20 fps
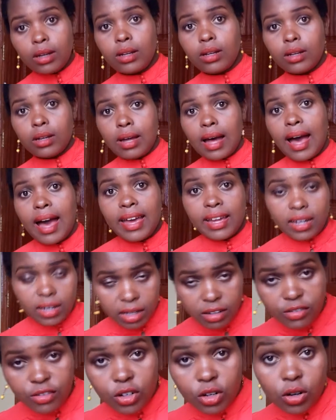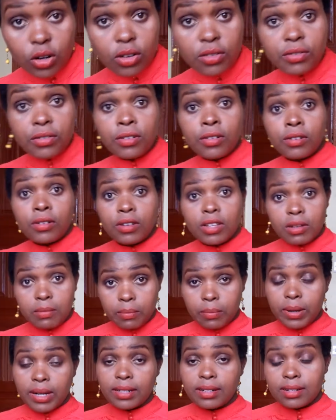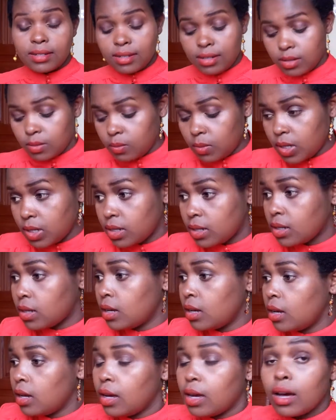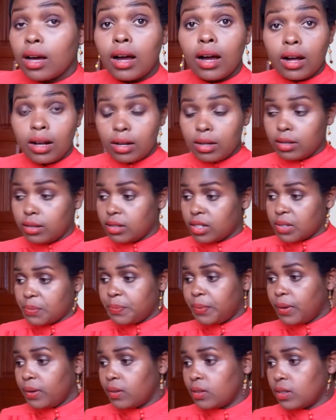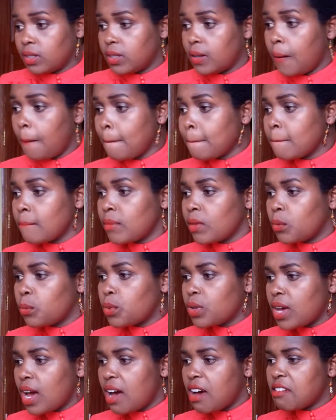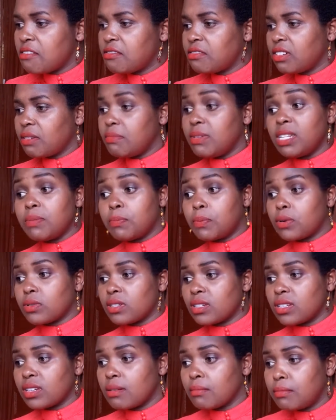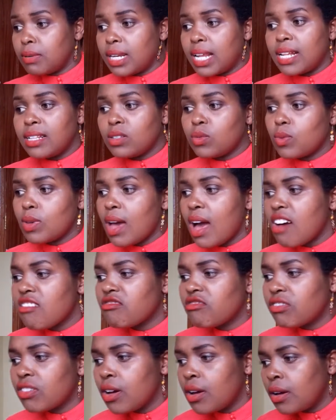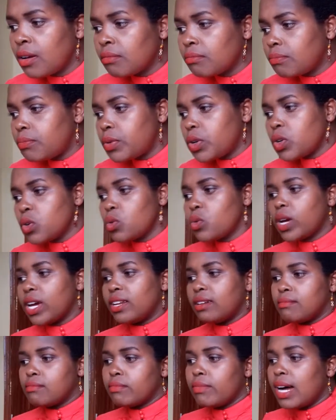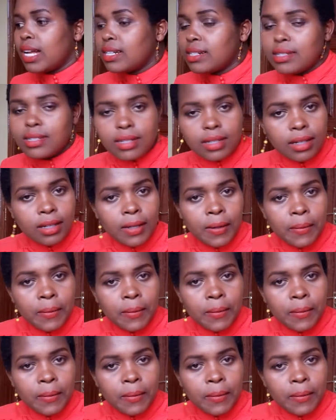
level of impact assessment report. We have meat processing plants, we have brew and malting.